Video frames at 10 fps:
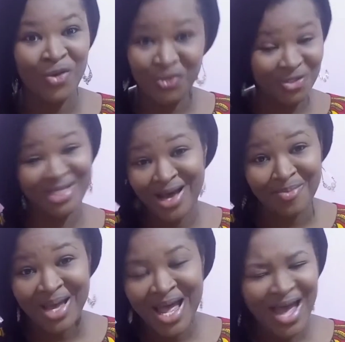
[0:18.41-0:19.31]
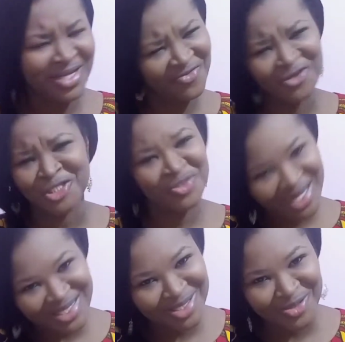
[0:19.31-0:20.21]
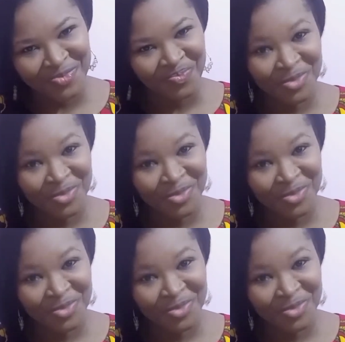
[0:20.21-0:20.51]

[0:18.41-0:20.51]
on your scalp and it's frustrating you.